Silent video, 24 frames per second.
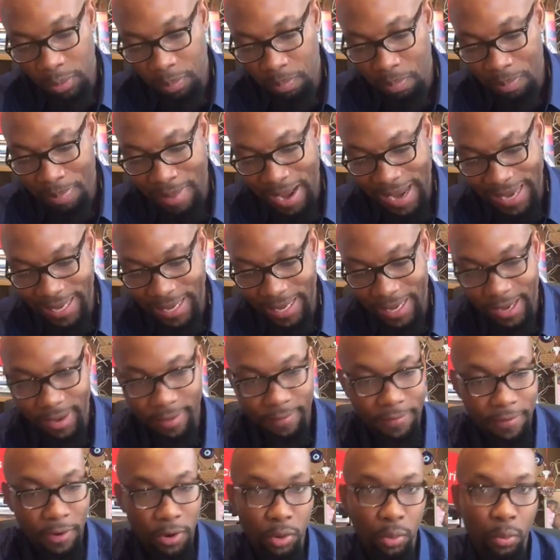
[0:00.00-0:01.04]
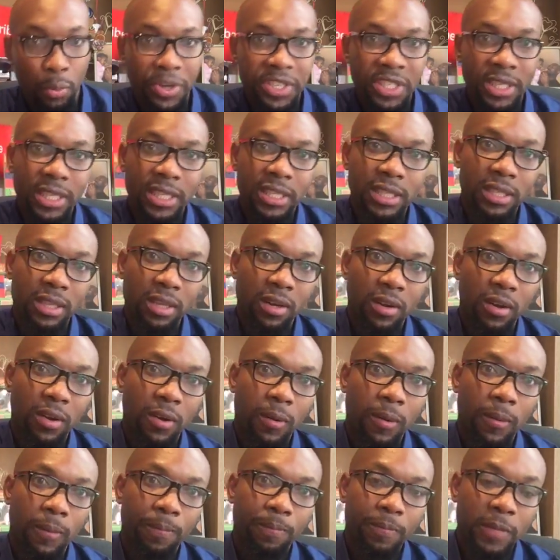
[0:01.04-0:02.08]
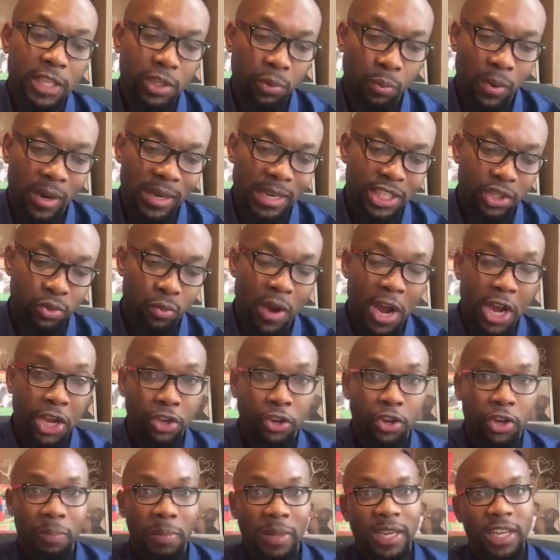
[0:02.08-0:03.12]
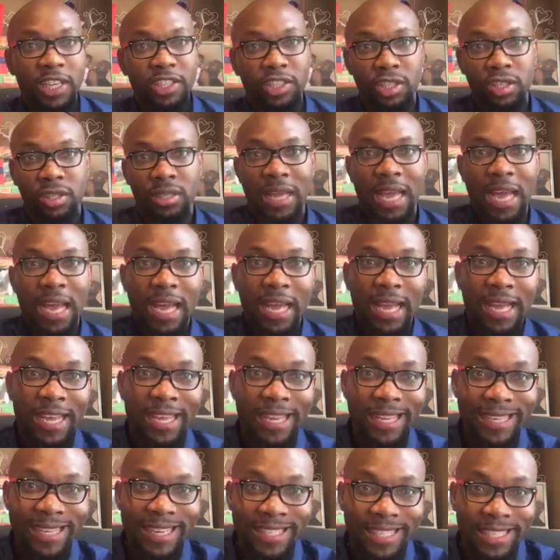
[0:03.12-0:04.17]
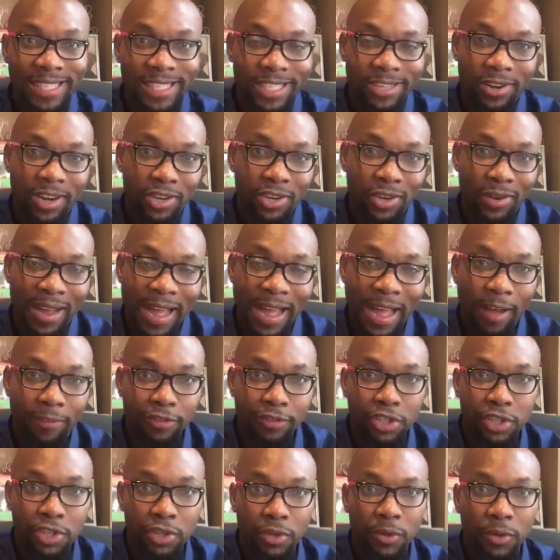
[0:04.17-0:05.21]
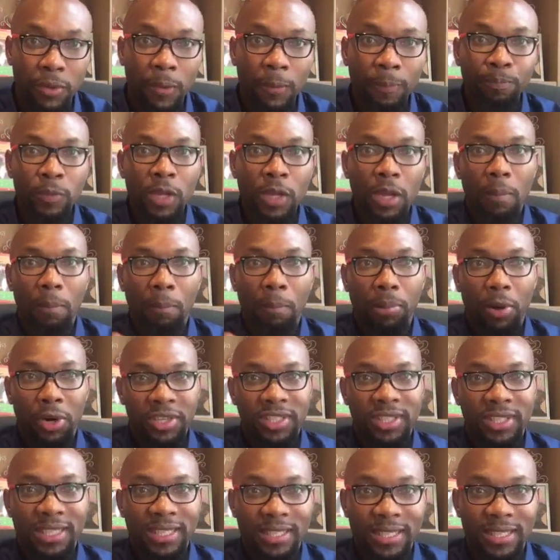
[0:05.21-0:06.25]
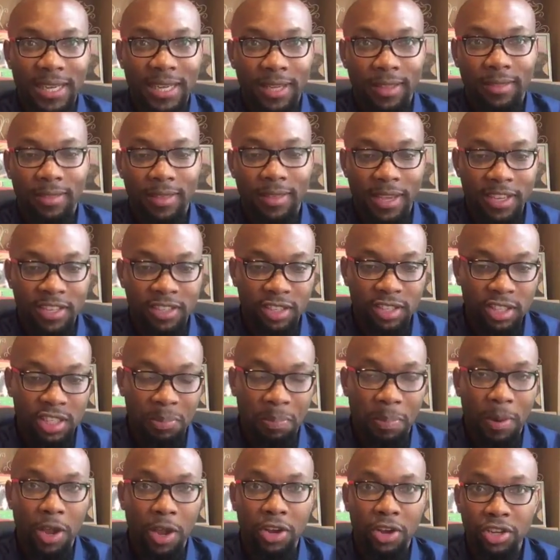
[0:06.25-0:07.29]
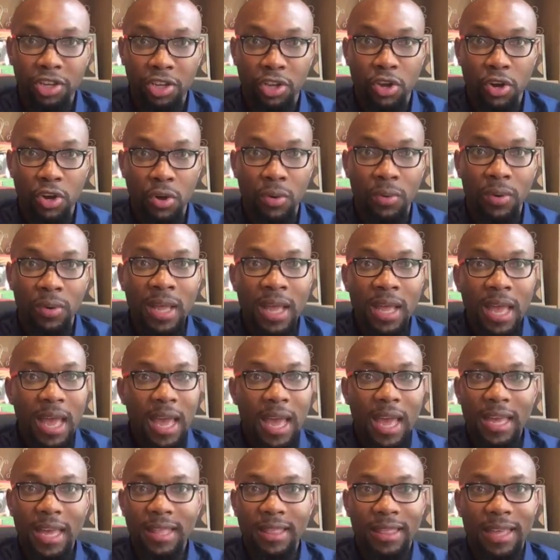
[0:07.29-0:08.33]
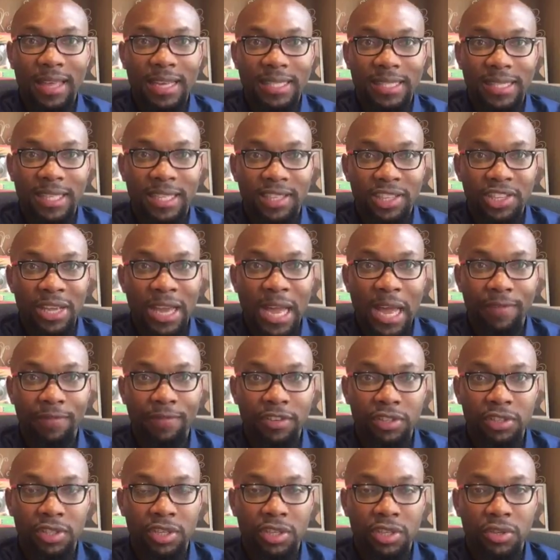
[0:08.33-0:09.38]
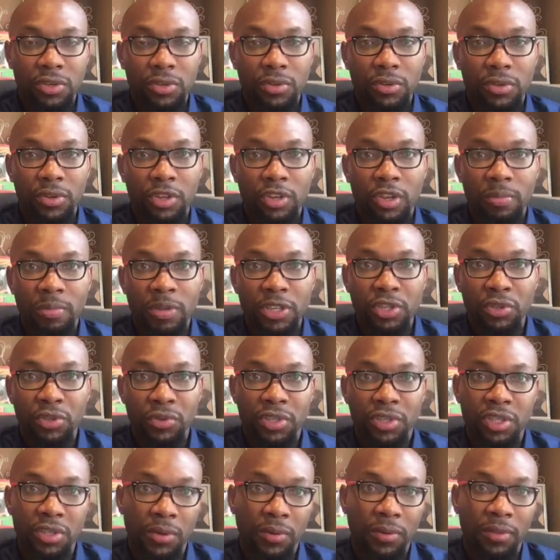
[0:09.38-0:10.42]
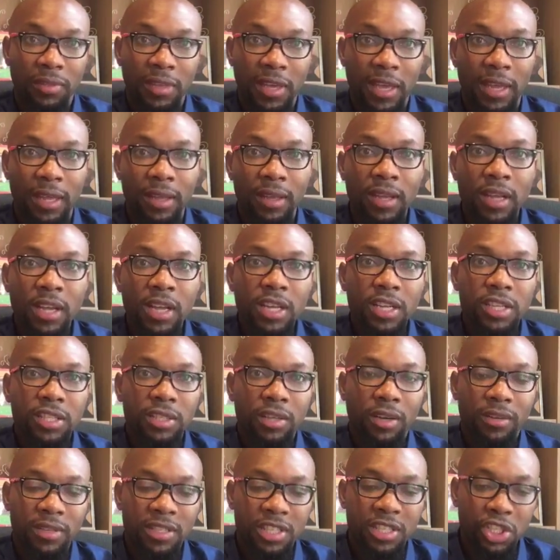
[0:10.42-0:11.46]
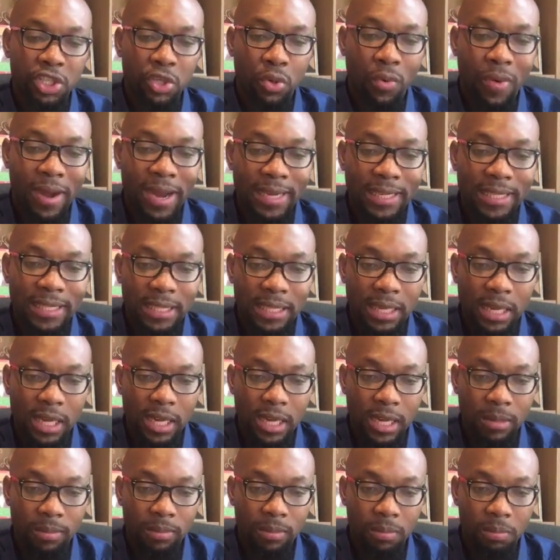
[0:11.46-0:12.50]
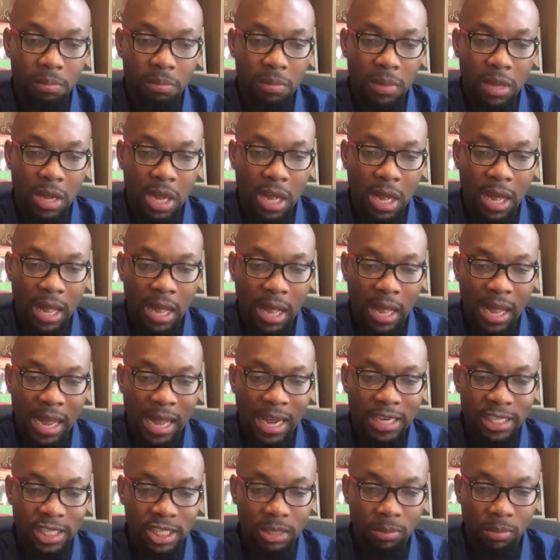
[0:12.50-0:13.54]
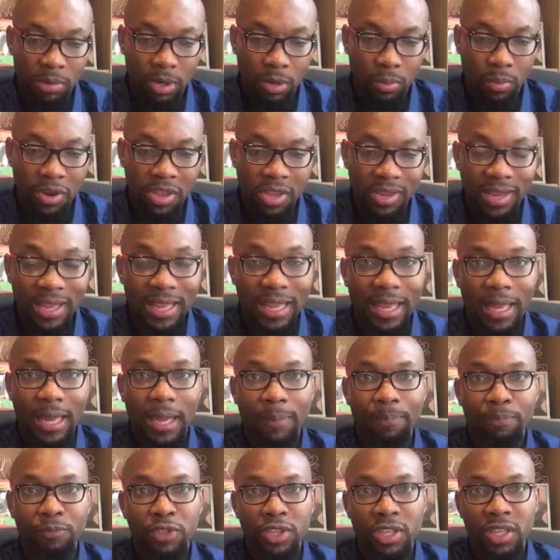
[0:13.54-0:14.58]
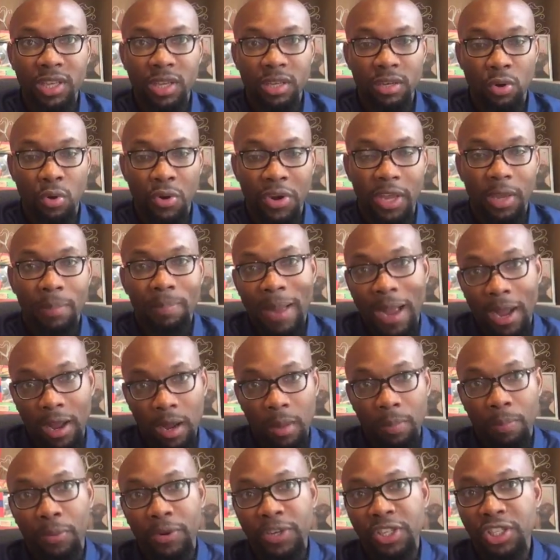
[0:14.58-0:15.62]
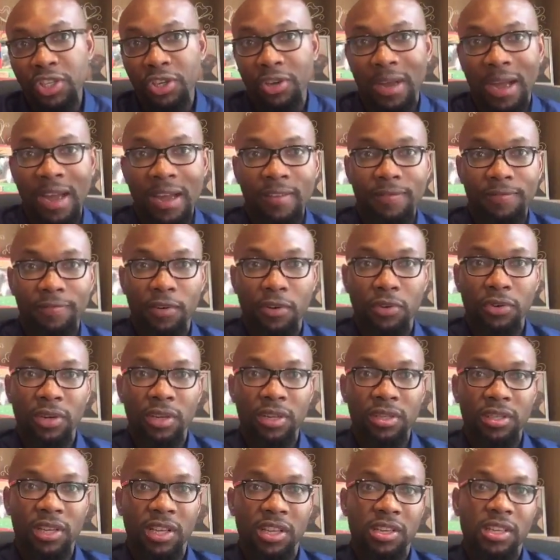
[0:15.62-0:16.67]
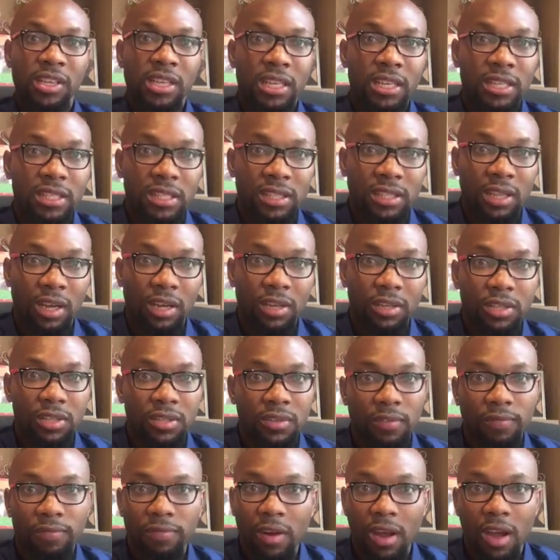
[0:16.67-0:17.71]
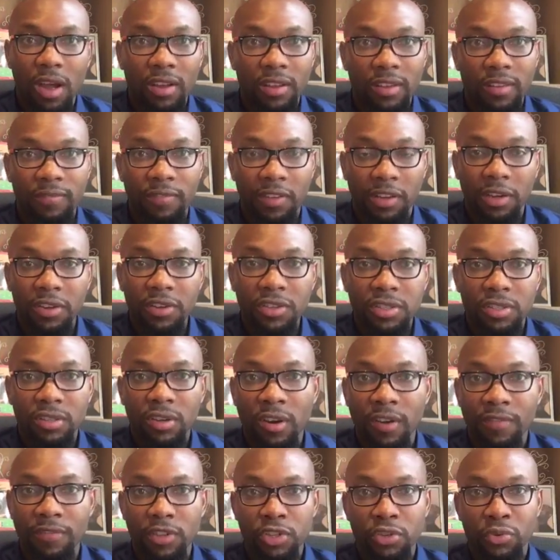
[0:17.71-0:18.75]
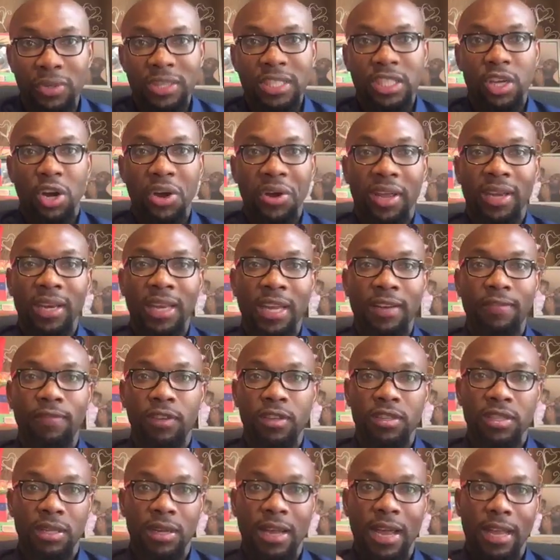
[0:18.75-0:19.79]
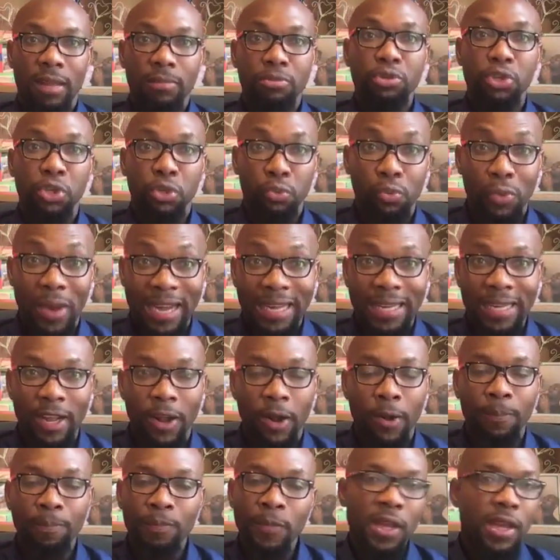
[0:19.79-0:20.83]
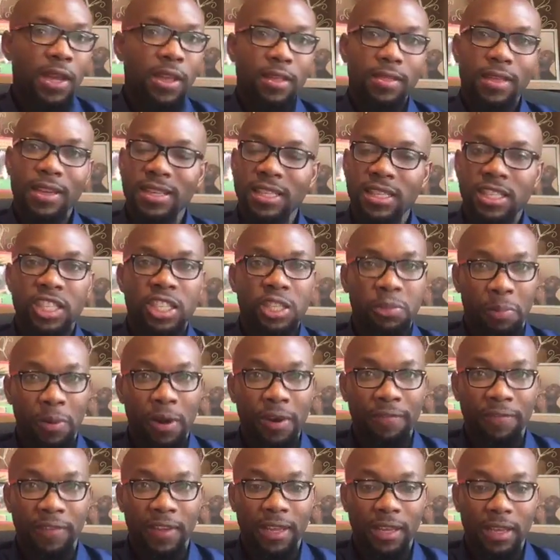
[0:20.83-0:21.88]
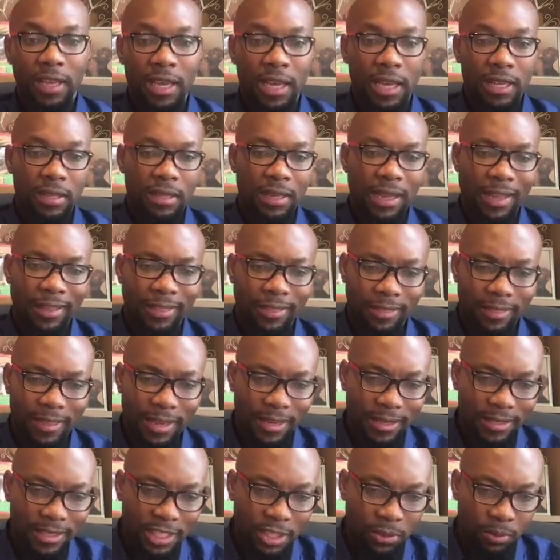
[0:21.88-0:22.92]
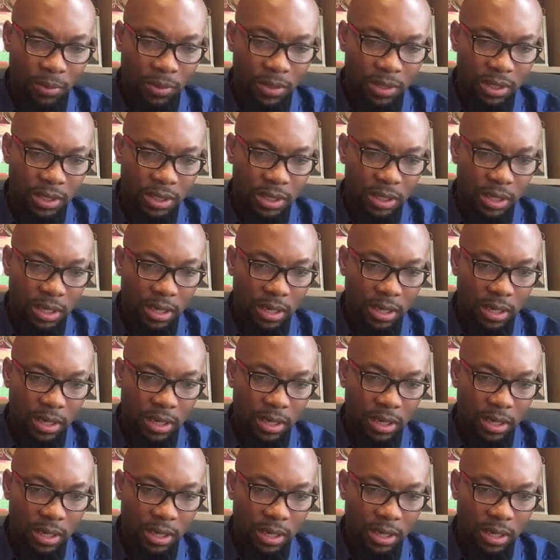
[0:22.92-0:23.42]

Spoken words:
microphone, which is this one is quite good because I necessarily don't have to plug this into anything. It's just plug on the go, and that's it. You have it to, do its own thing. So this is quite a handsome little one you can get, so you can hook it back up with your iPhone, and then you can start to vlog your videos, or if you're doing talking head videos like I'm doing right now, then this is perfect. And I think this was